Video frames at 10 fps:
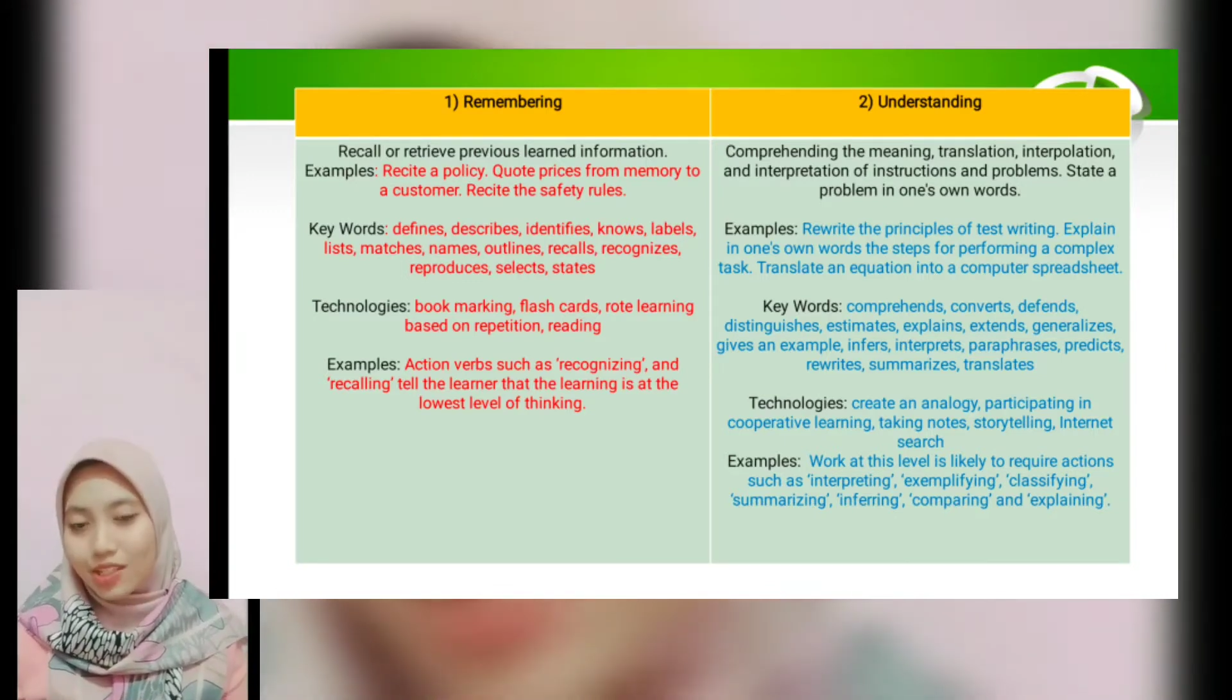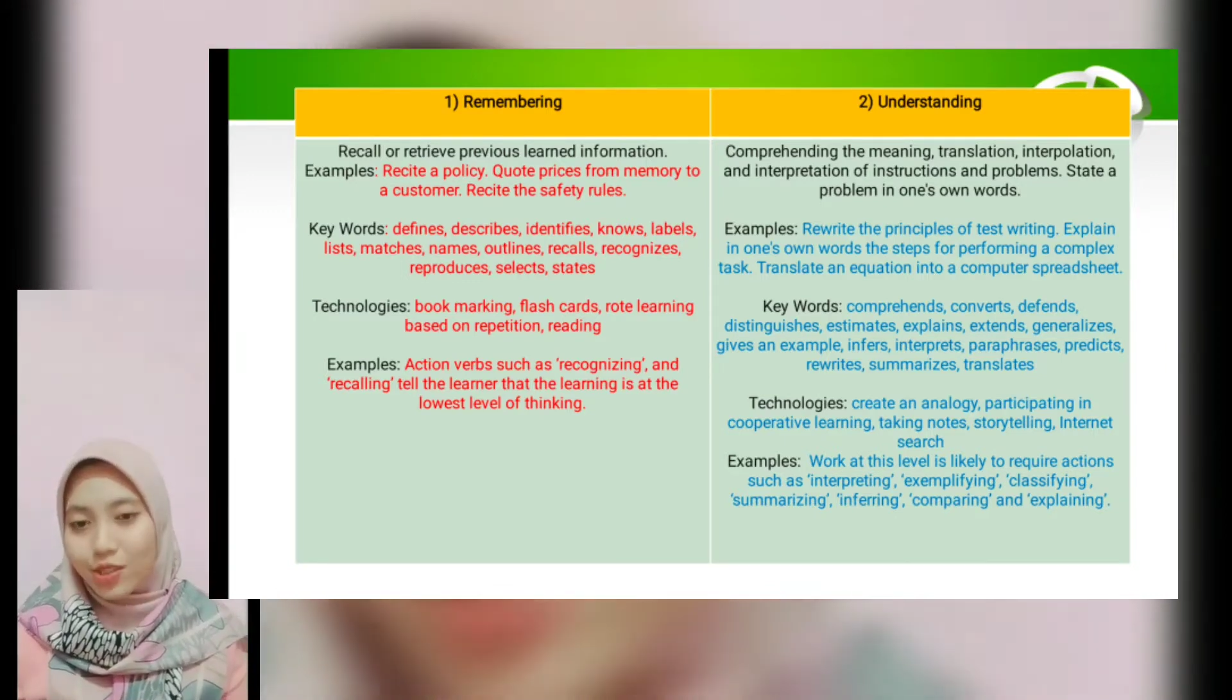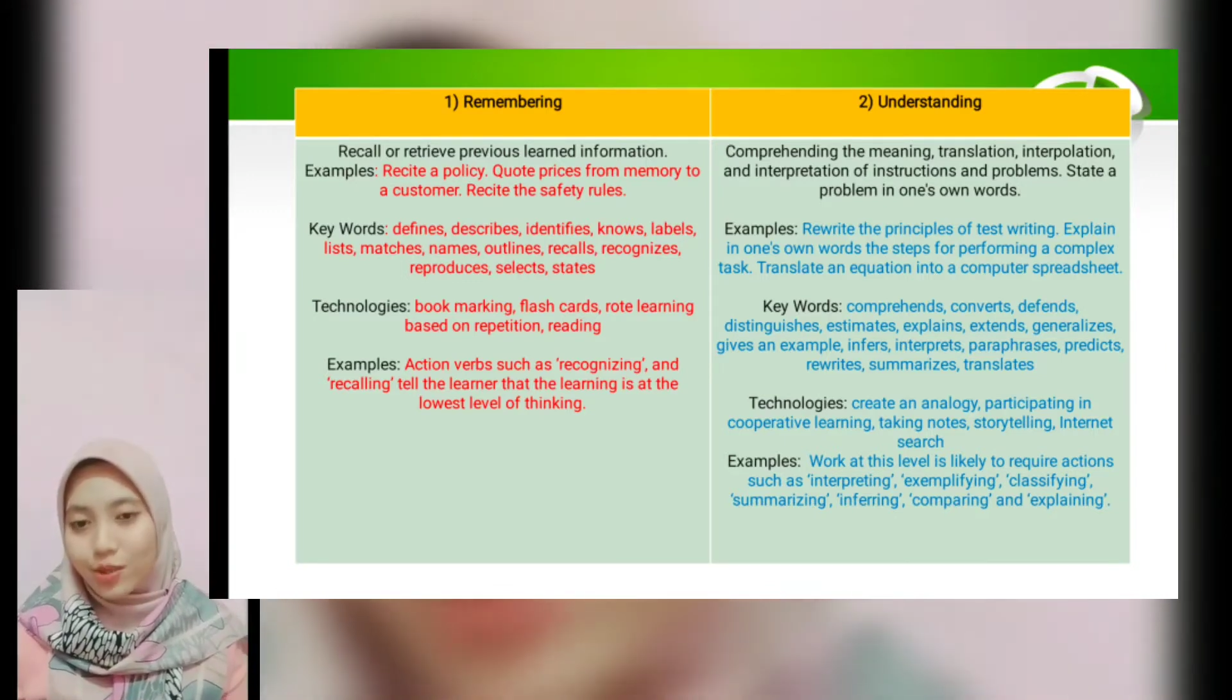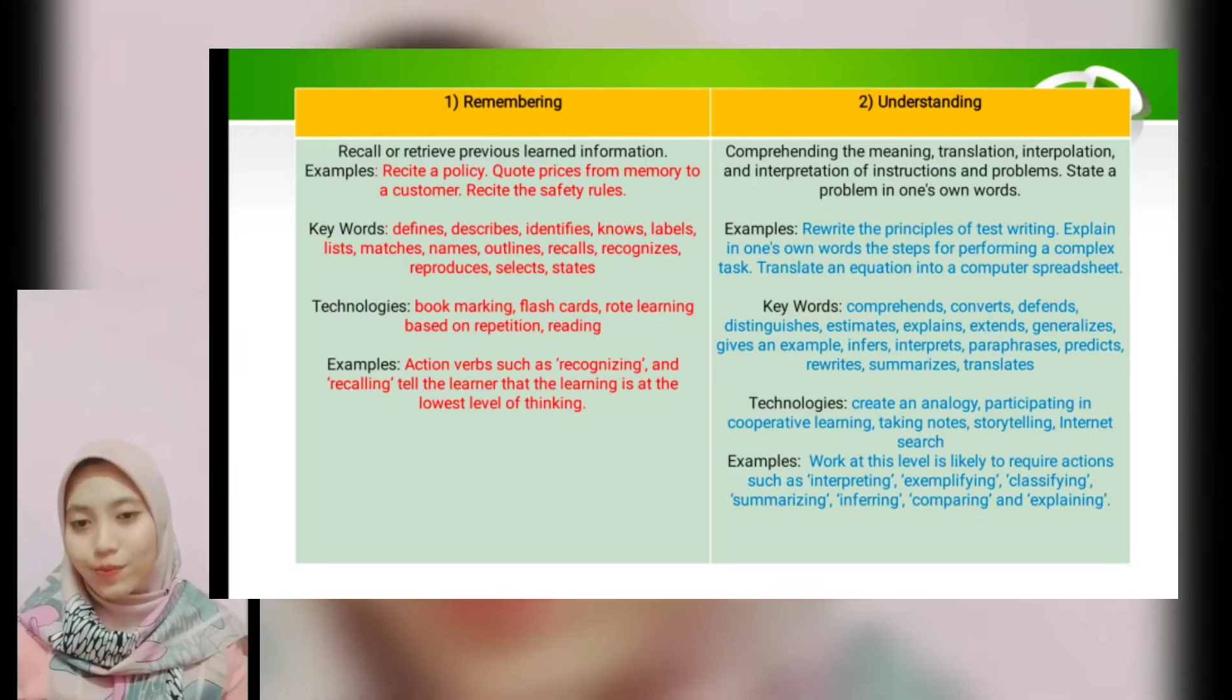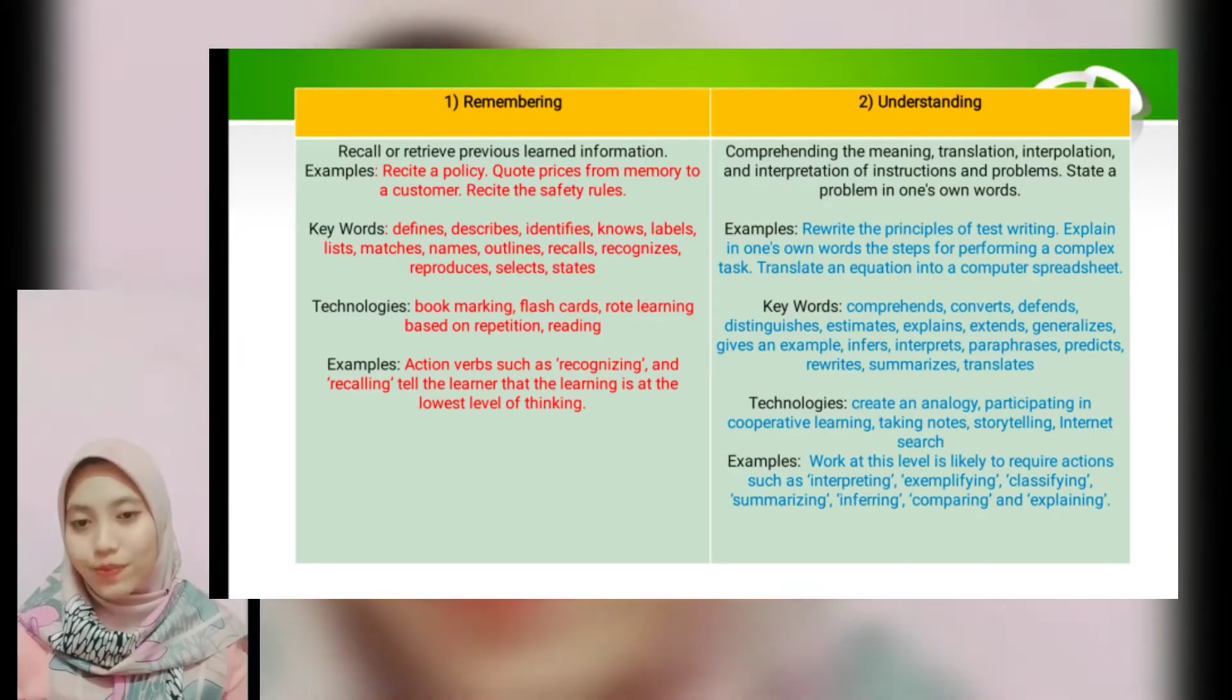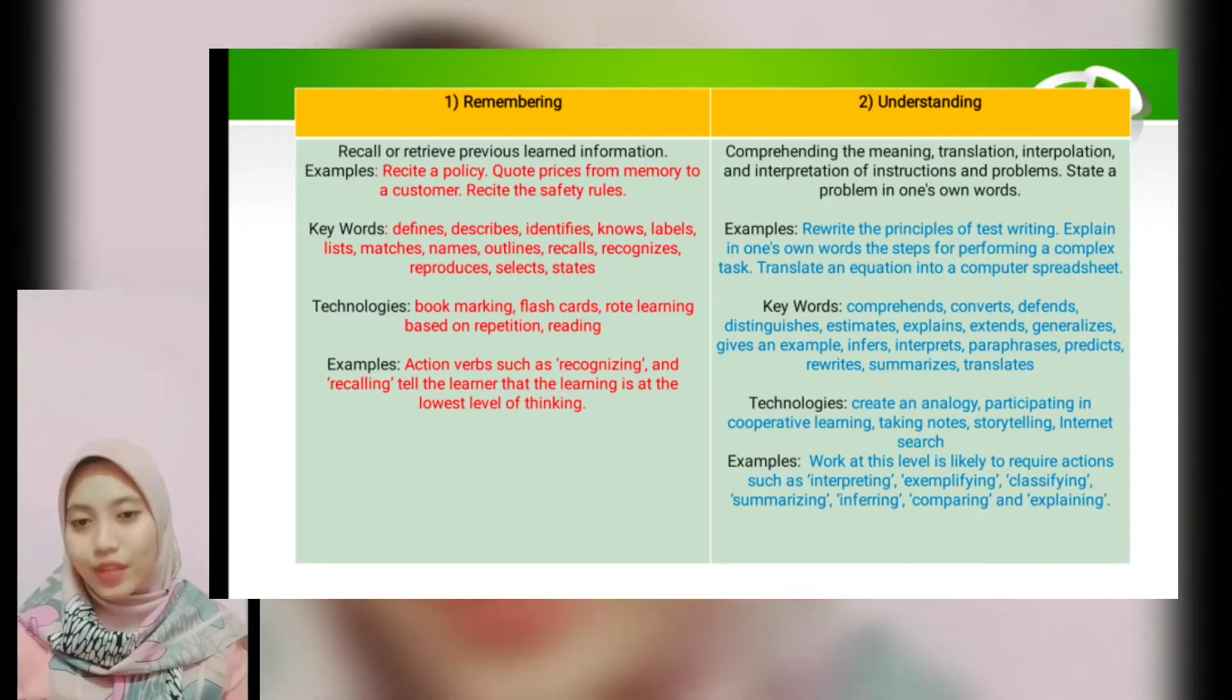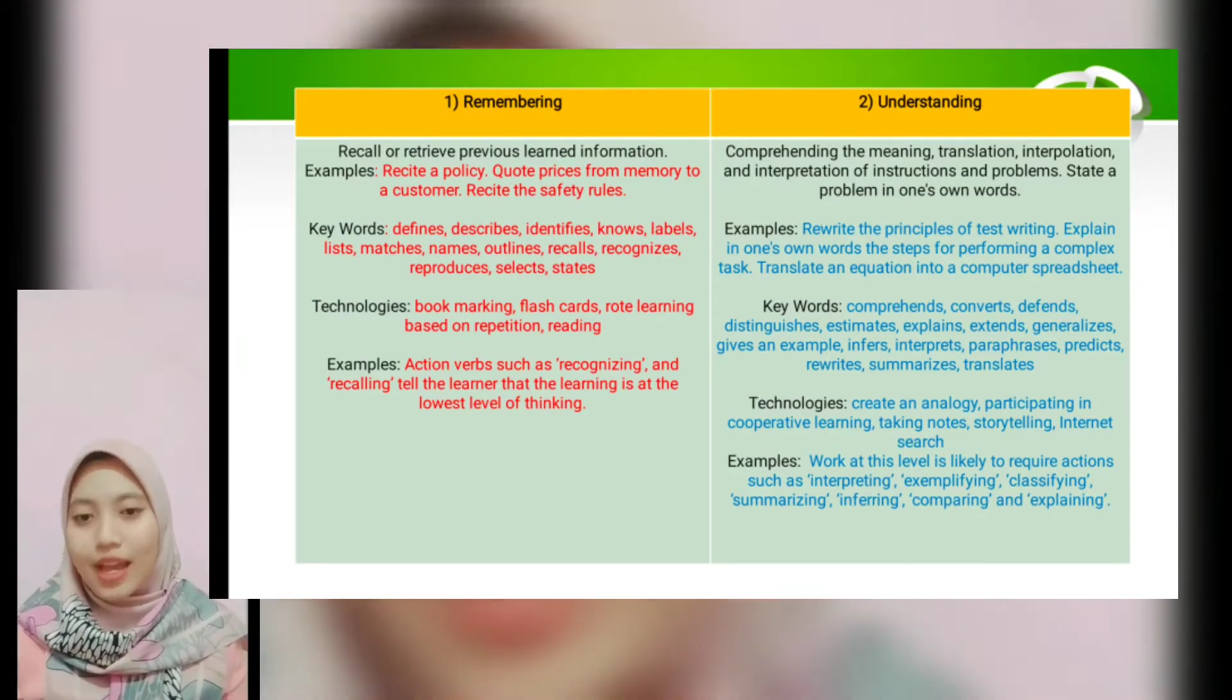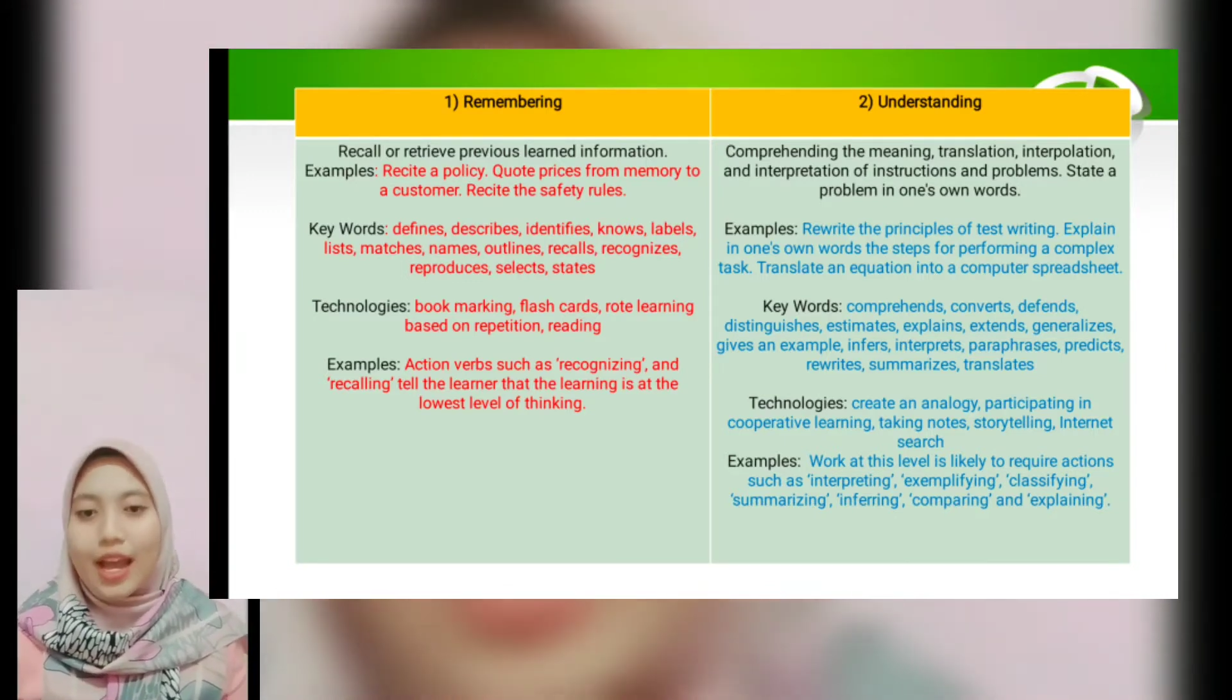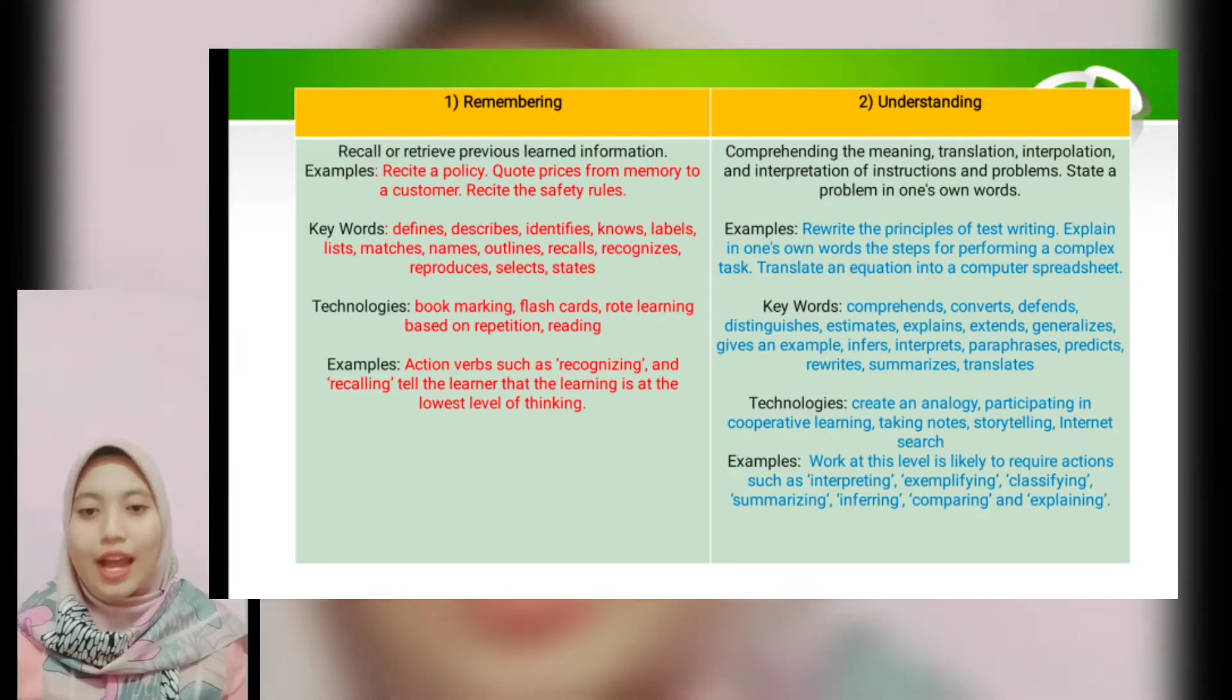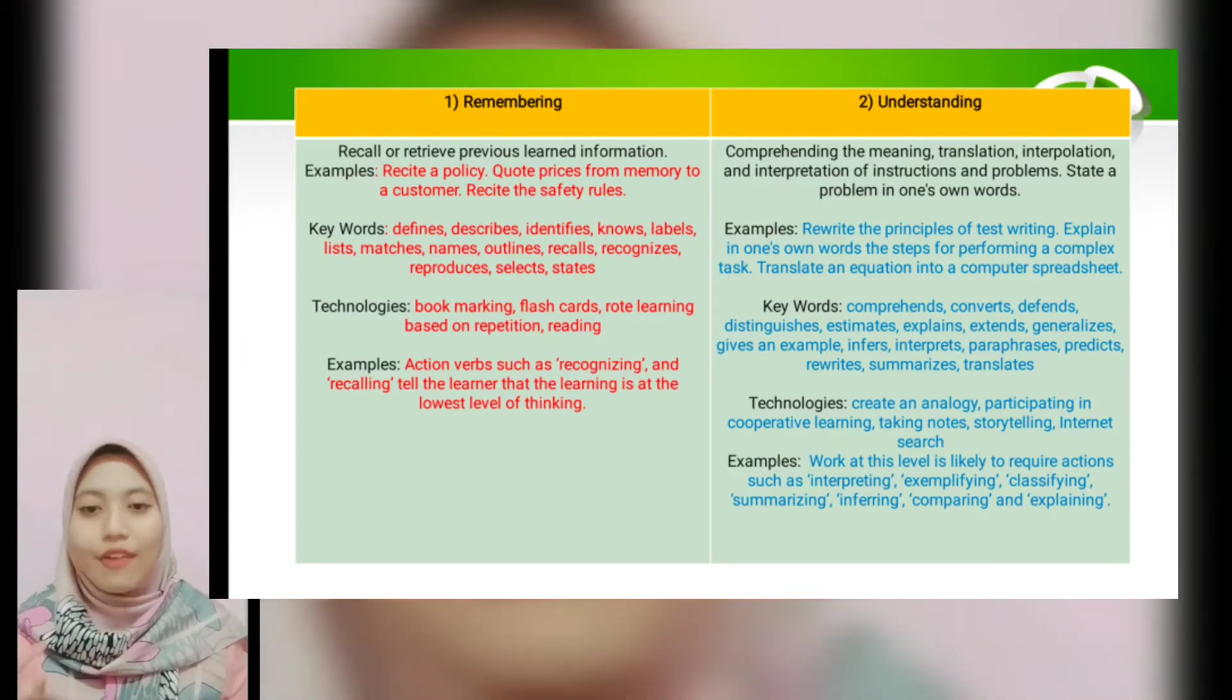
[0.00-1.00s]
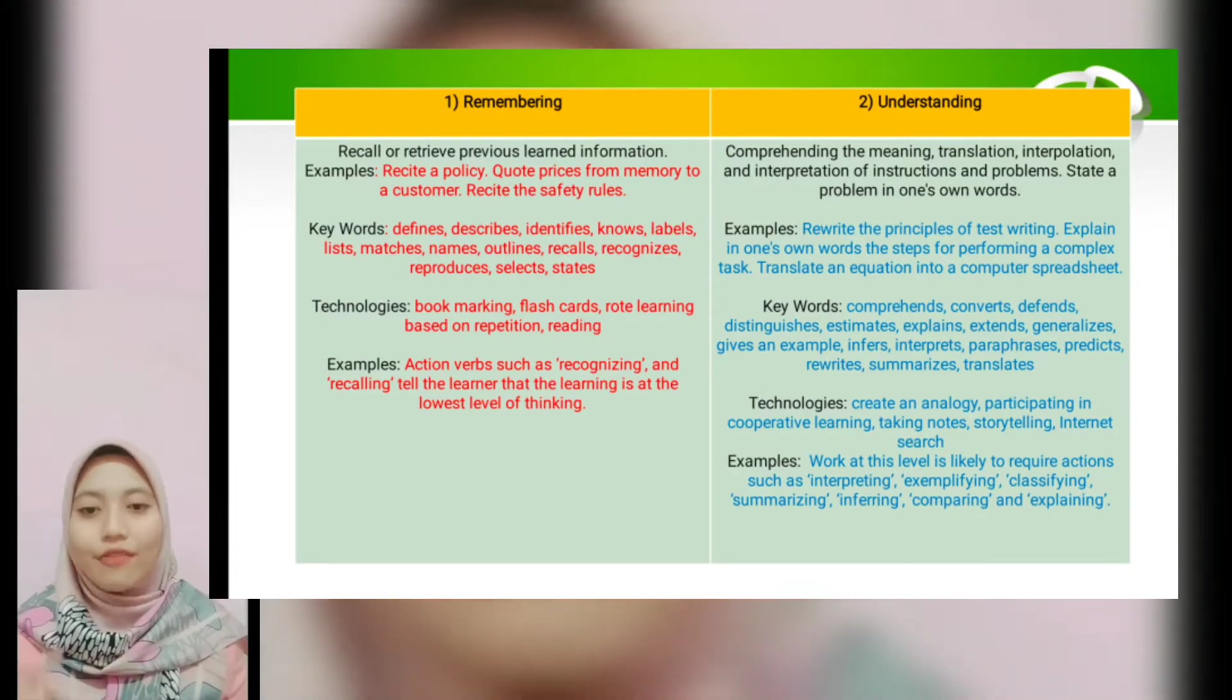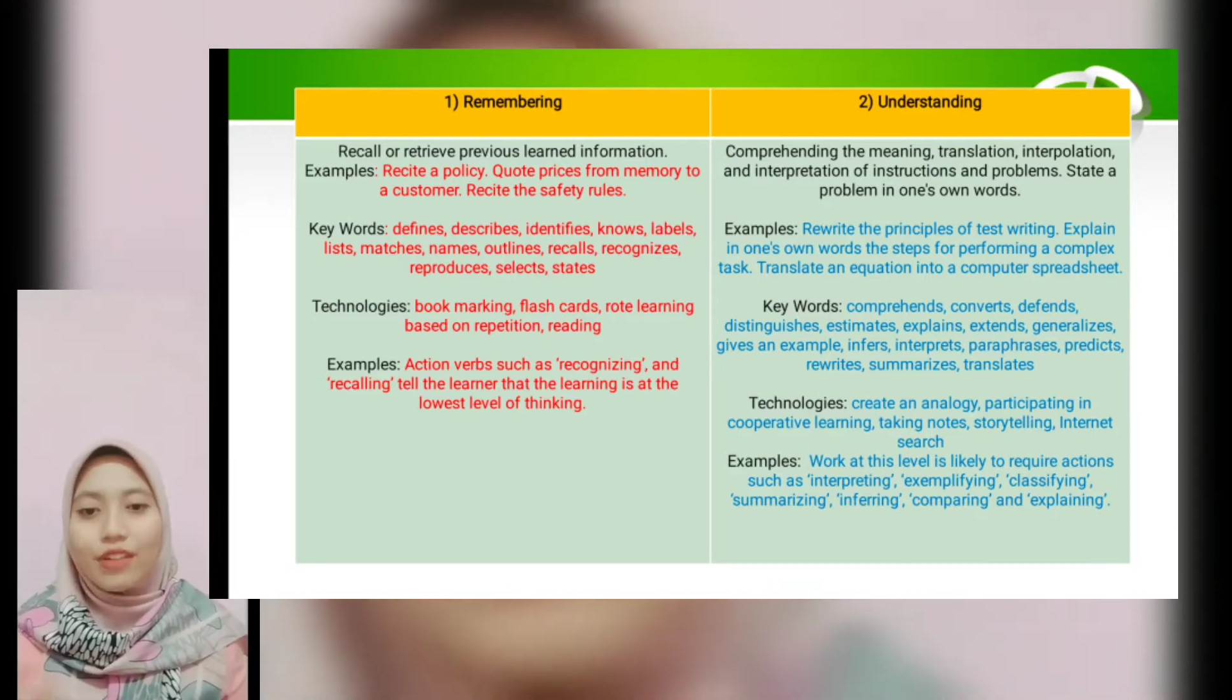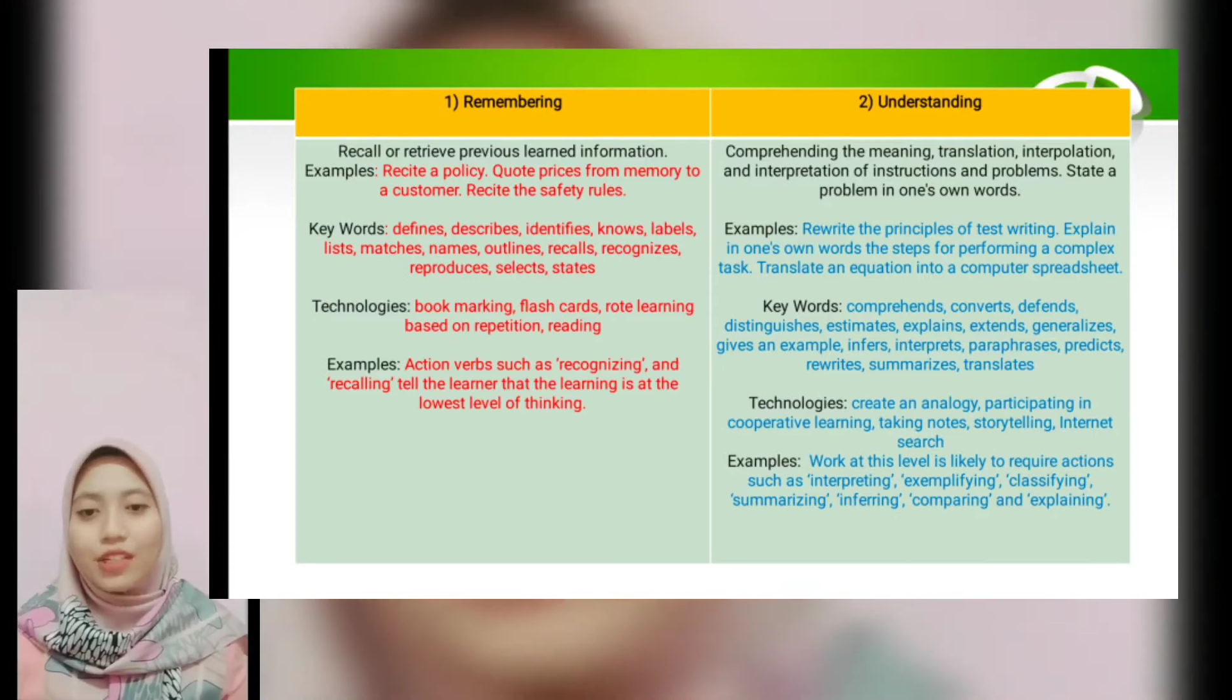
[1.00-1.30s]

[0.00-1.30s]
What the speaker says: So every